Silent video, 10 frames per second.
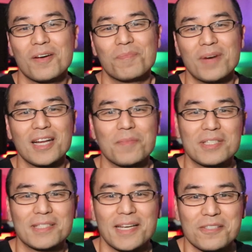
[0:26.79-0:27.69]
My name
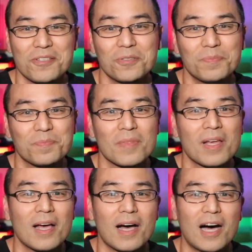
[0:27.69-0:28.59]
is Tetsu.
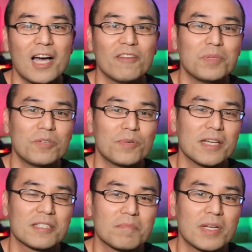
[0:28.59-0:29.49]
I've been
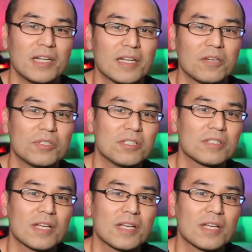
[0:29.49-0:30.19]
raised in many languages,